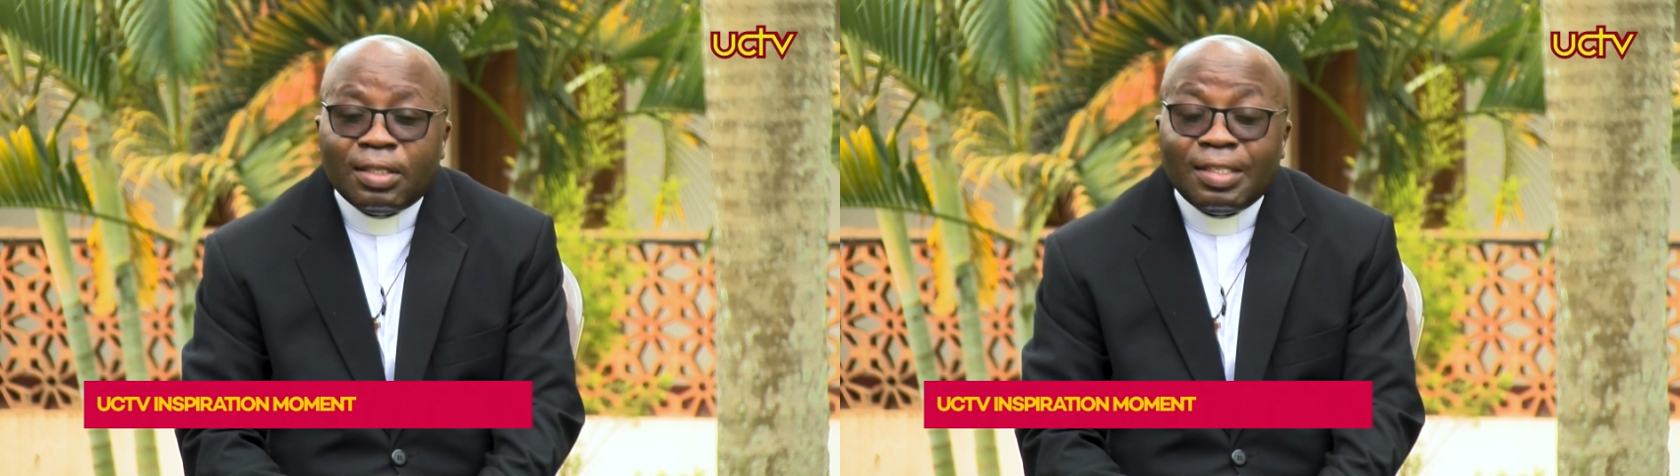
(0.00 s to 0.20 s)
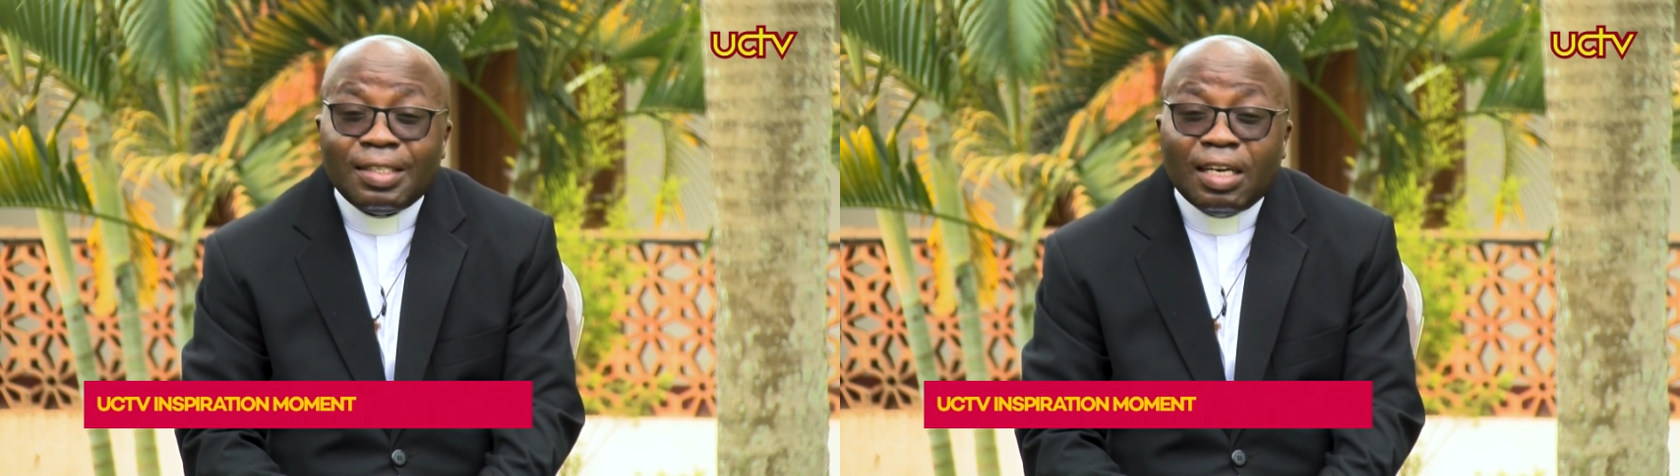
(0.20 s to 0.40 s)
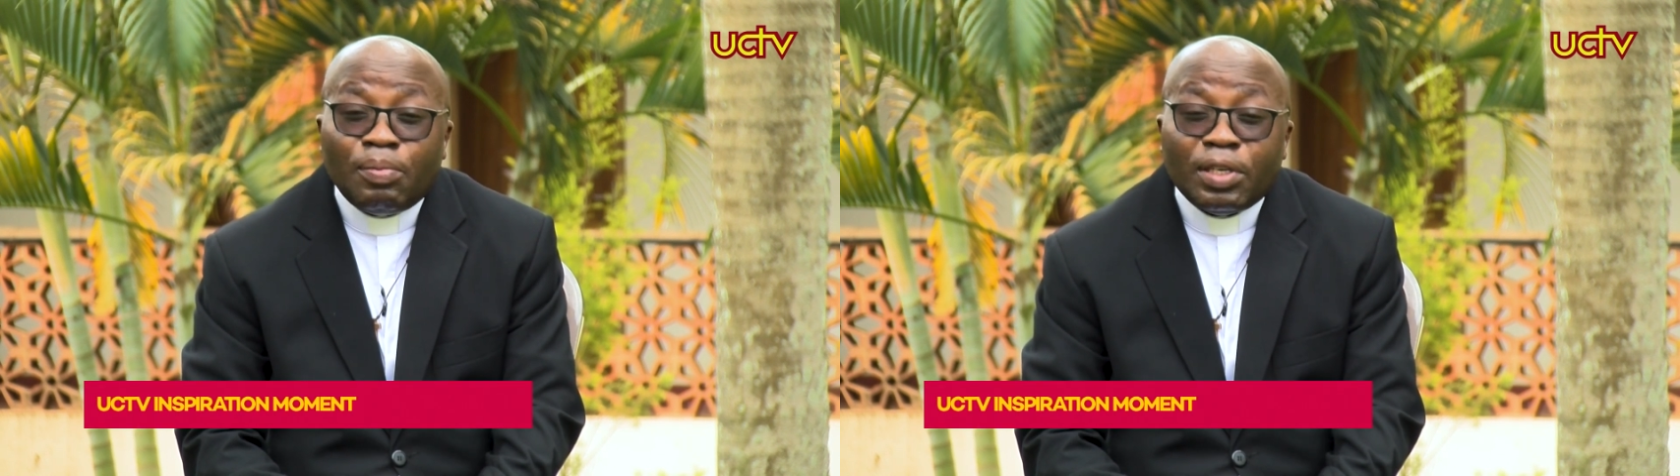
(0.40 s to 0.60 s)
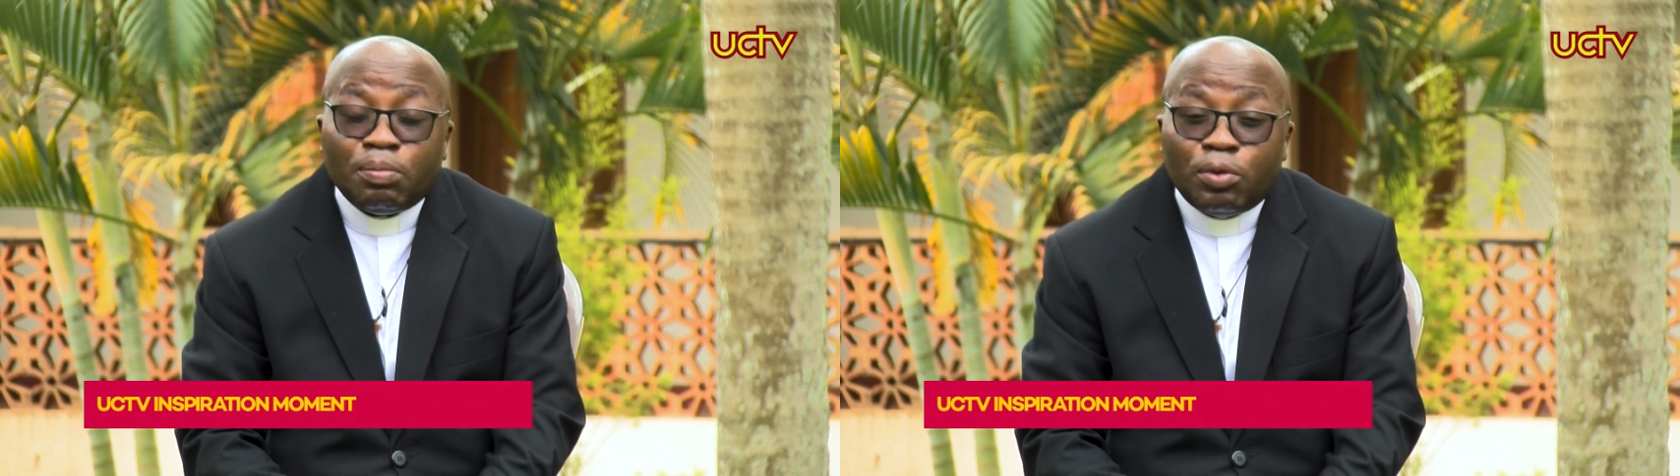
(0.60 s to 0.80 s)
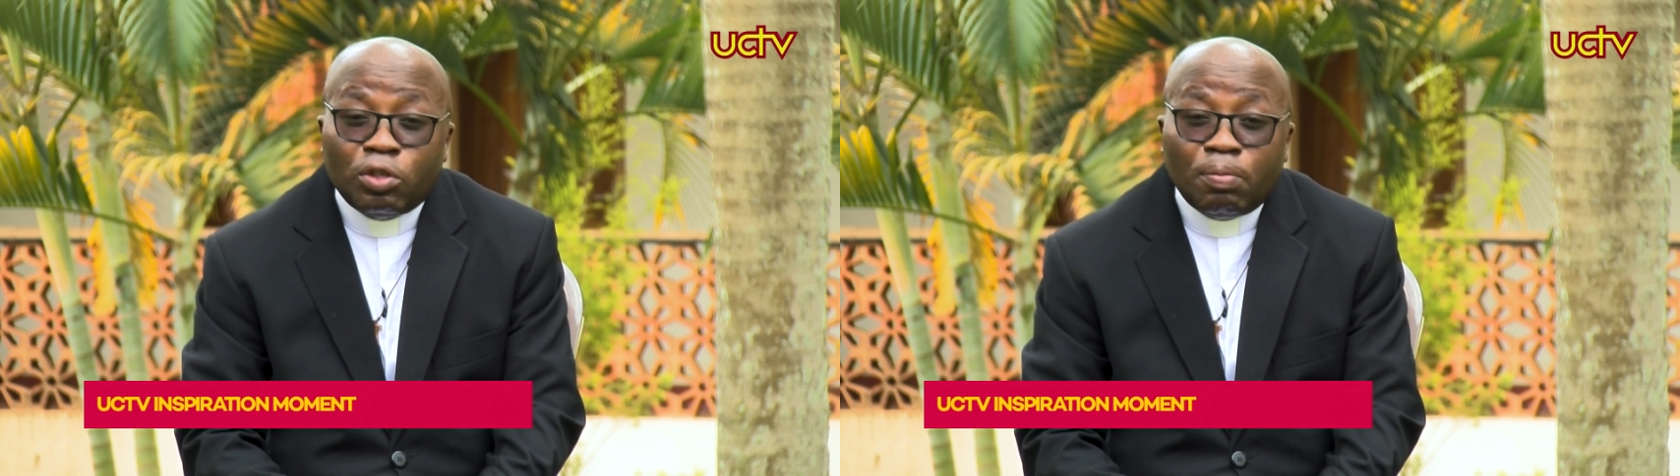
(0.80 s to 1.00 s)
since I'm a
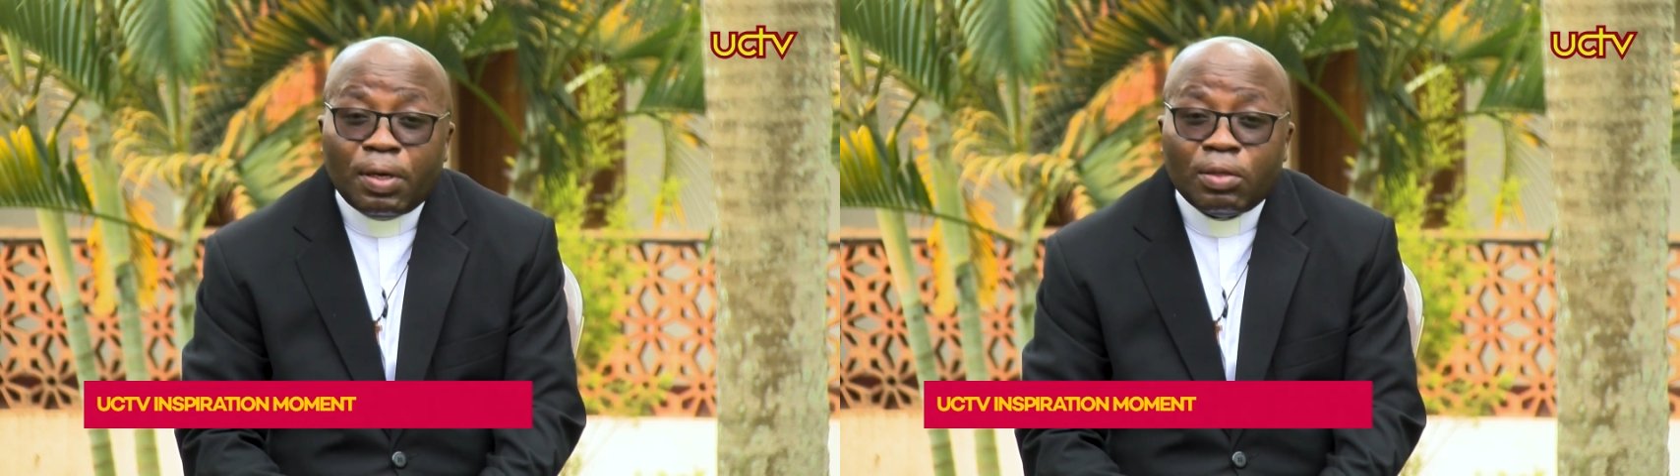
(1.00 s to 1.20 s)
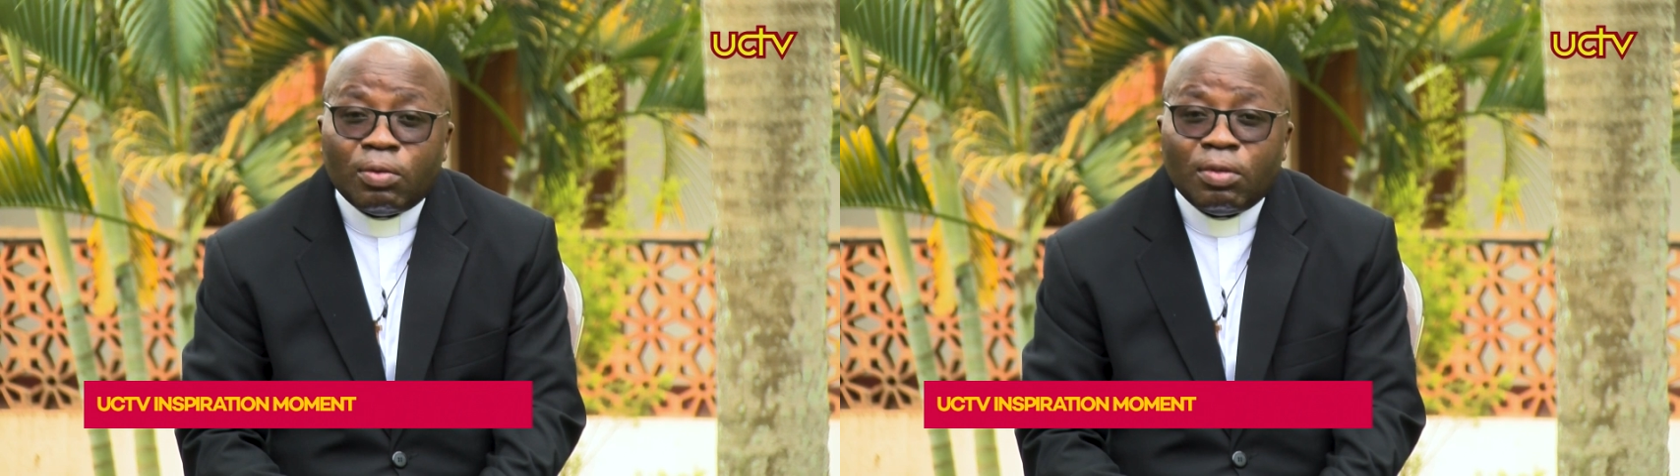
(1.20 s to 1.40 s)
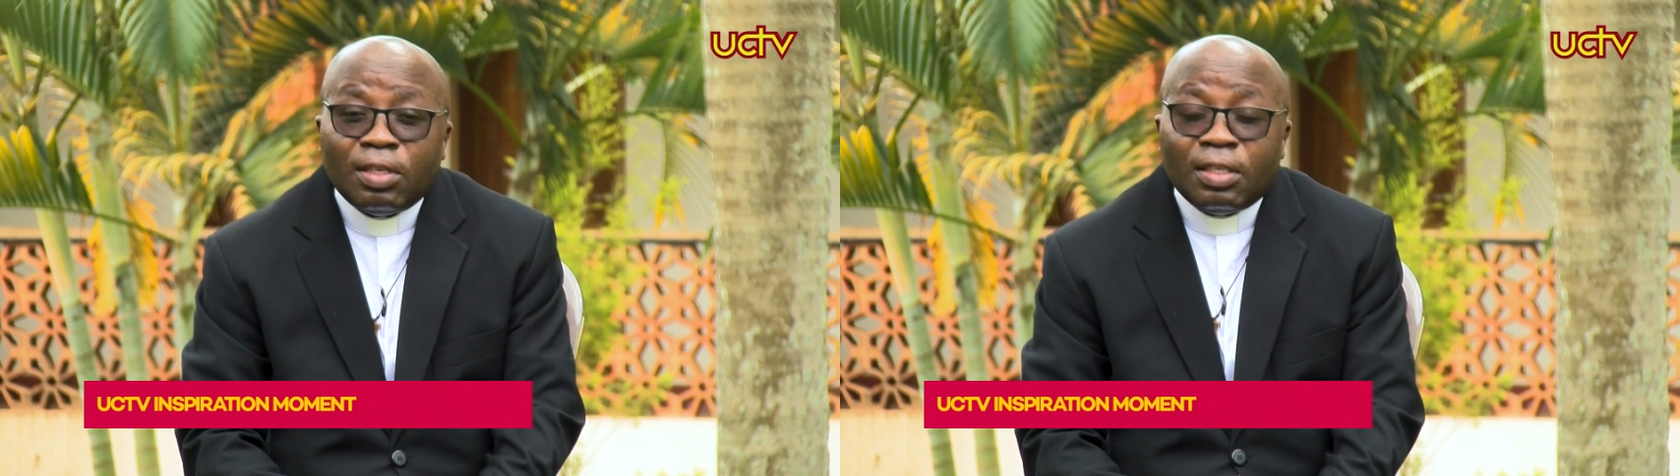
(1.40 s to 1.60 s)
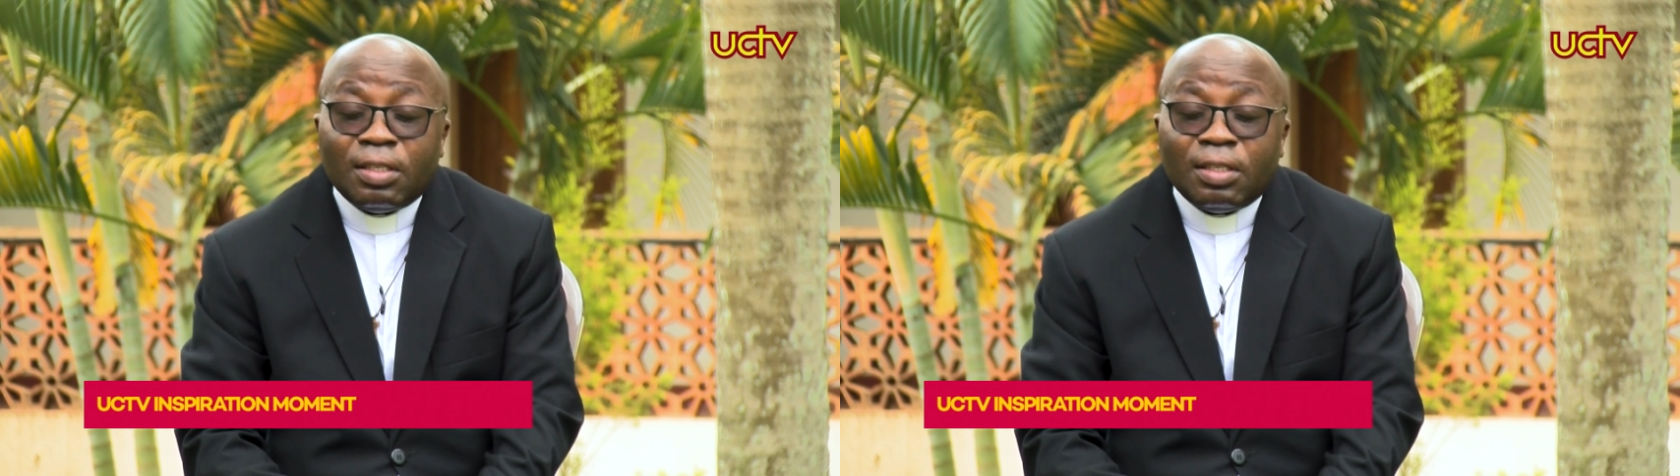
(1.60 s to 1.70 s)
spiritual person,